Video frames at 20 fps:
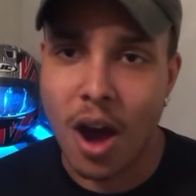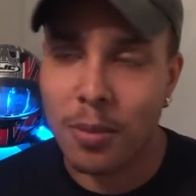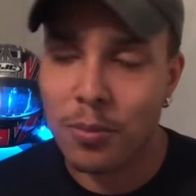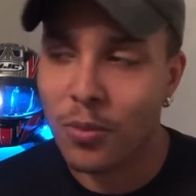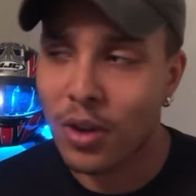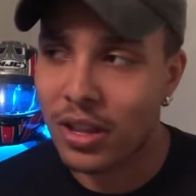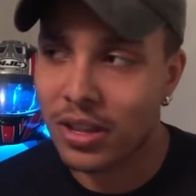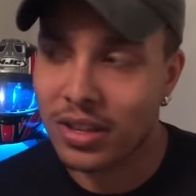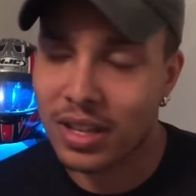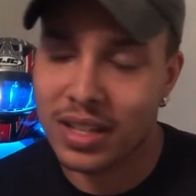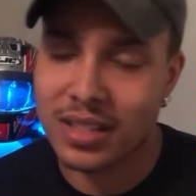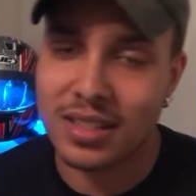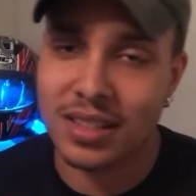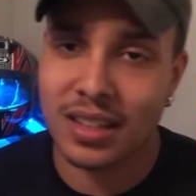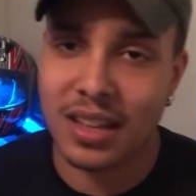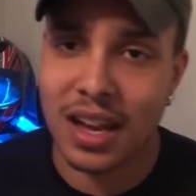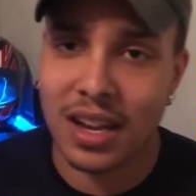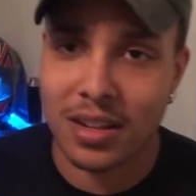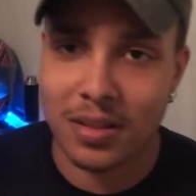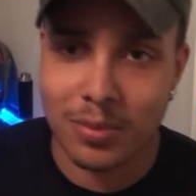whether that's the
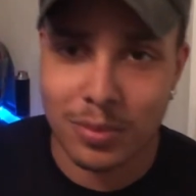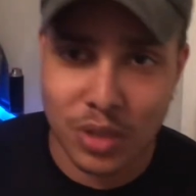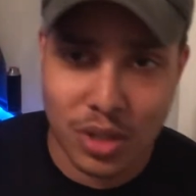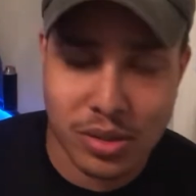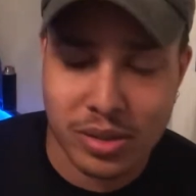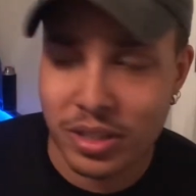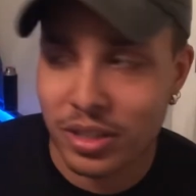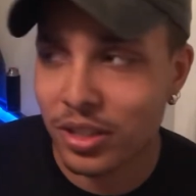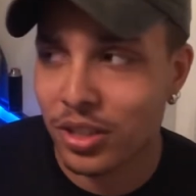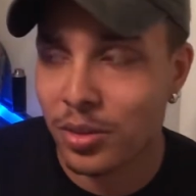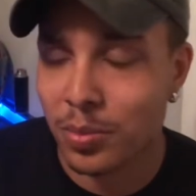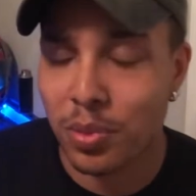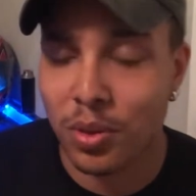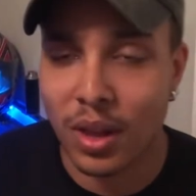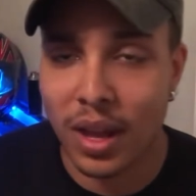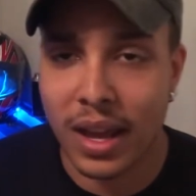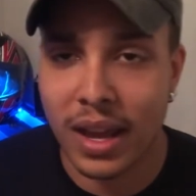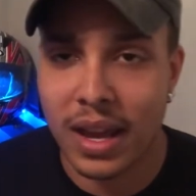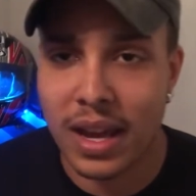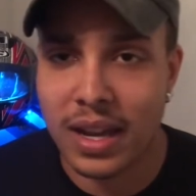kind of music you're
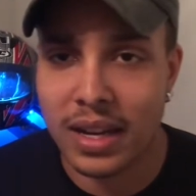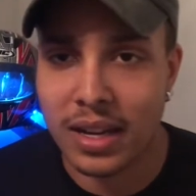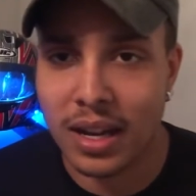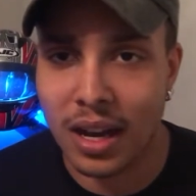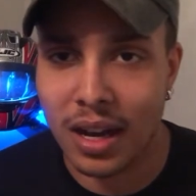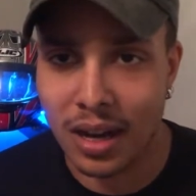playing,